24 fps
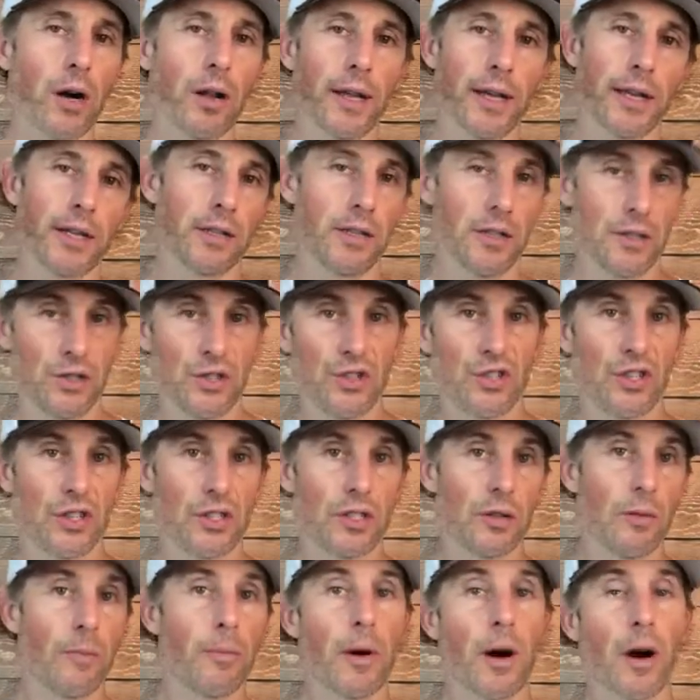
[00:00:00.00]
like that's just
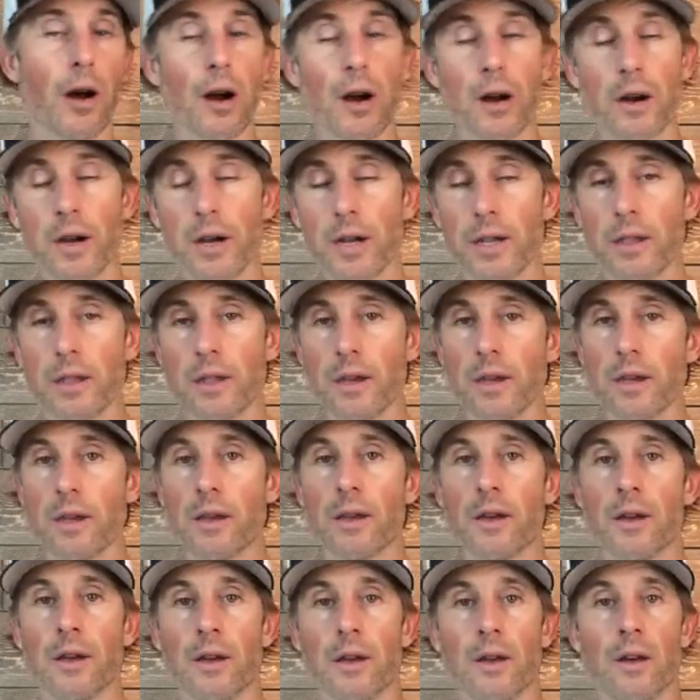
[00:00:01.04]
a bar or anything,
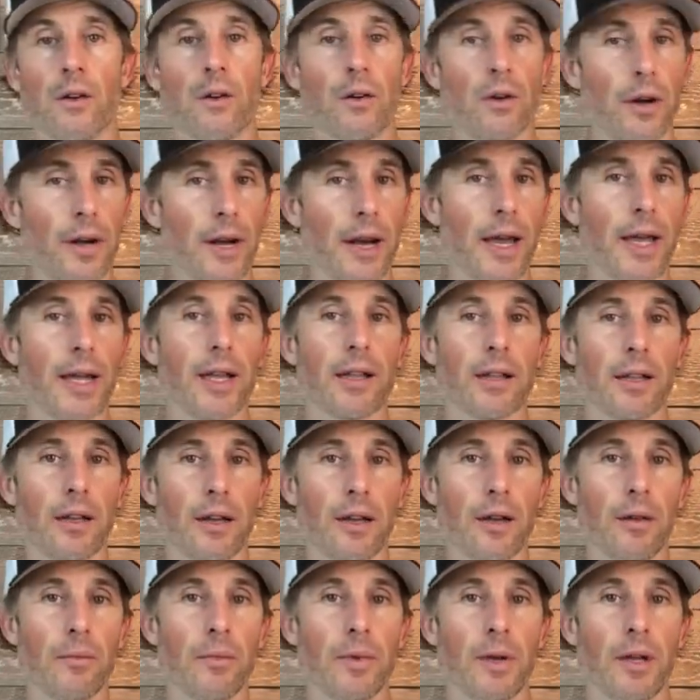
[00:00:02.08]
or a
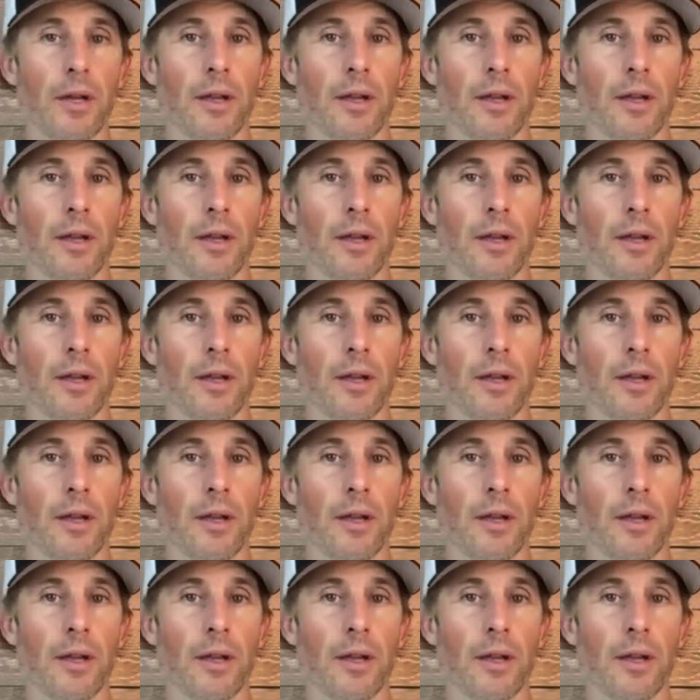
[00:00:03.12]
nightclub,